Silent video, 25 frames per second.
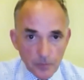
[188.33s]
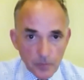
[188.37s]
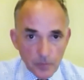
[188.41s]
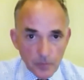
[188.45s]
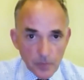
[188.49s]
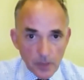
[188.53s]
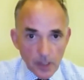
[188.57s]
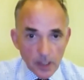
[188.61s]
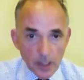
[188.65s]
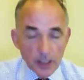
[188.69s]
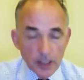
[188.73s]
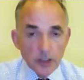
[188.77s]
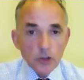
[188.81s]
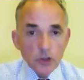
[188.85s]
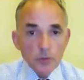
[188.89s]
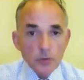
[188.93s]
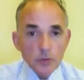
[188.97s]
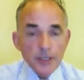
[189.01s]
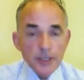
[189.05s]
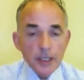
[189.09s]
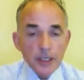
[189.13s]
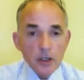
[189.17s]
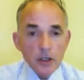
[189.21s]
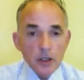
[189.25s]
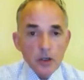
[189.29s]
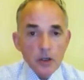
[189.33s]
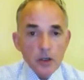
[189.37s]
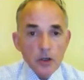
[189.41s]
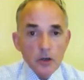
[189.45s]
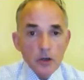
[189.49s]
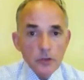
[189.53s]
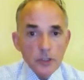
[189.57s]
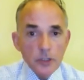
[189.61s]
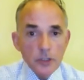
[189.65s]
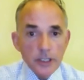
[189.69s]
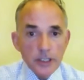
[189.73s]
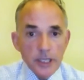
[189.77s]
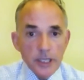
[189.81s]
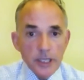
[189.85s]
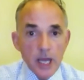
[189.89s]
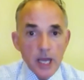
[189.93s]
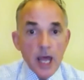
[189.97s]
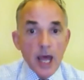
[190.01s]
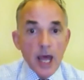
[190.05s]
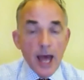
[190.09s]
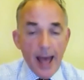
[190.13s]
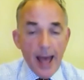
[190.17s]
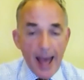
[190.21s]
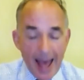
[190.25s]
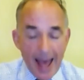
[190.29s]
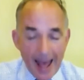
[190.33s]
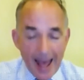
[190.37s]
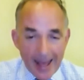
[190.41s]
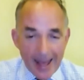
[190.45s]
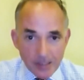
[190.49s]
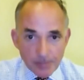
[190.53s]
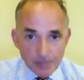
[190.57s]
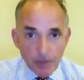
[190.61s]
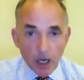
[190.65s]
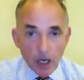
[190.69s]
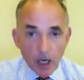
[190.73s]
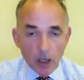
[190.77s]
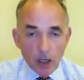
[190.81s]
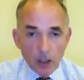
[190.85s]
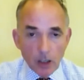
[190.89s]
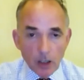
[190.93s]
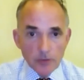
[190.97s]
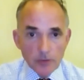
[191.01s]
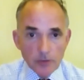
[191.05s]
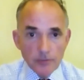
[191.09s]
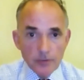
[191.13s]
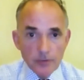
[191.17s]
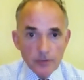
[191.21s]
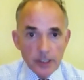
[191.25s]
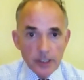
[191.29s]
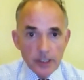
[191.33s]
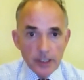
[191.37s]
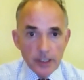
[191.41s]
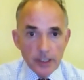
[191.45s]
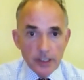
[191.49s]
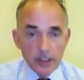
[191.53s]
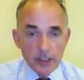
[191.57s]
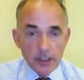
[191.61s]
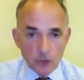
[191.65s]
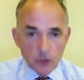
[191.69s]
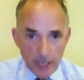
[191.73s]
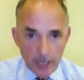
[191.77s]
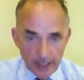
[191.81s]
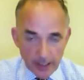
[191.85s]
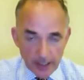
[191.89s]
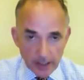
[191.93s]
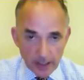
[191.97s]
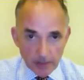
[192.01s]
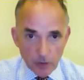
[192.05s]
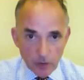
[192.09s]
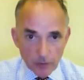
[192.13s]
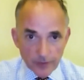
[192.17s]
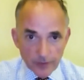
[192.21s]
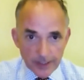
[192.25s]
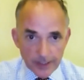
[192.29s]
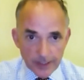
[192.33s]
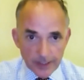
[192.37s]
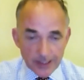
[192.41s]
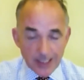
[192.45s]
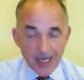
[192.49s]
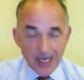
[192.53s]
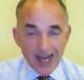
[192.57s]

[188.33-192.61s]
it should be included as part of the trading profit,